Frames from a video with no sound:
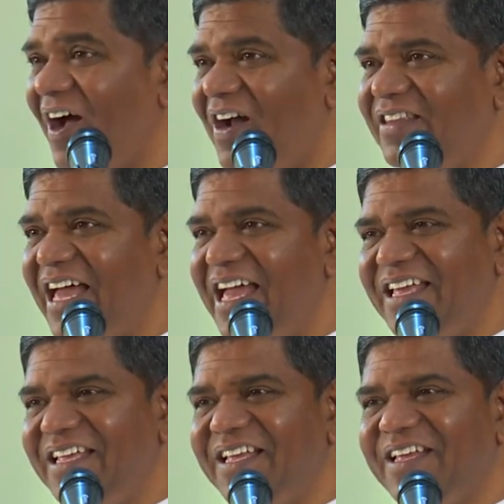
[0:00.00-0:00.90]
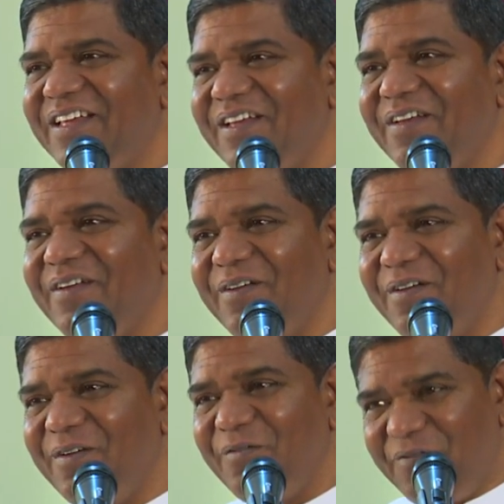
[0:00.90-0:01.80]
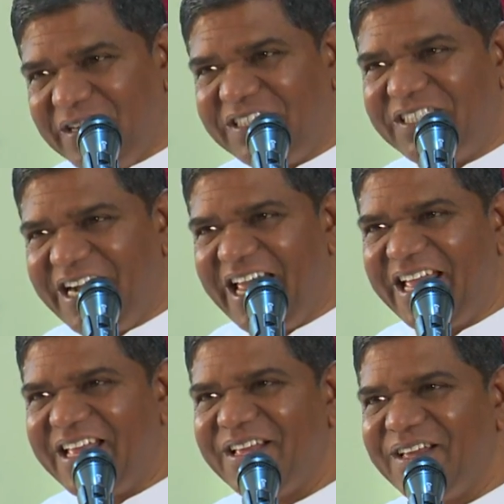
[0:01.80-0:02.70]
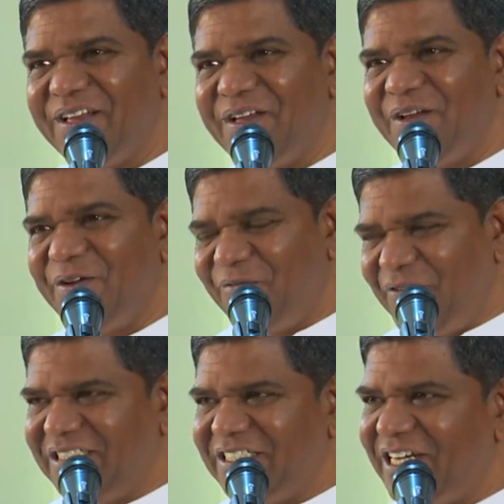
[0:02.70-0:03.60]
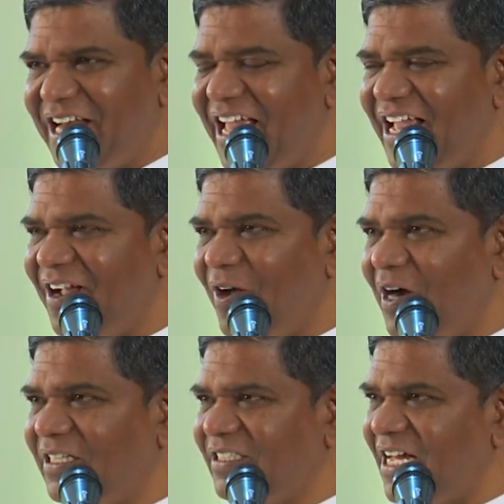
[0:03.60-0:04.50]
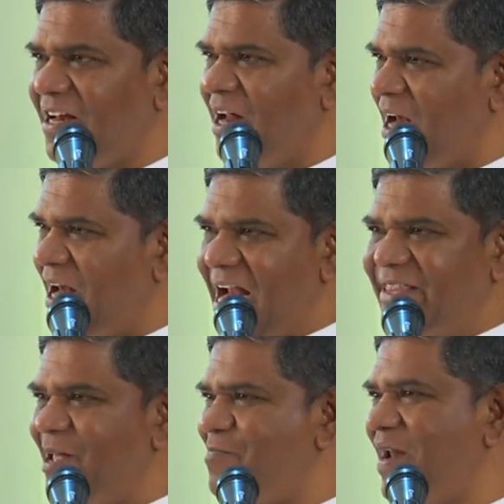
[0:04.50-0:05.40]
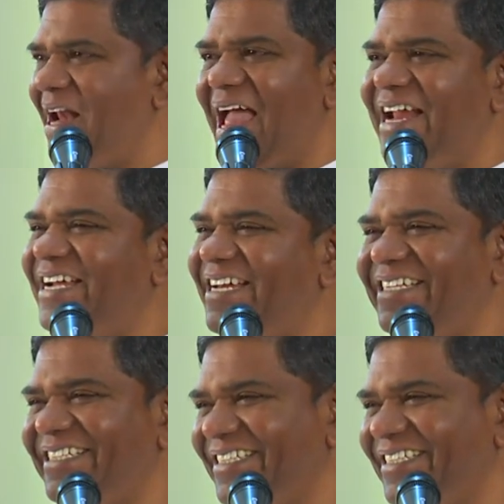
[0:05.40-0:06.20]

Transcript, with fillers: On the First day, first day, God said, Let there be light.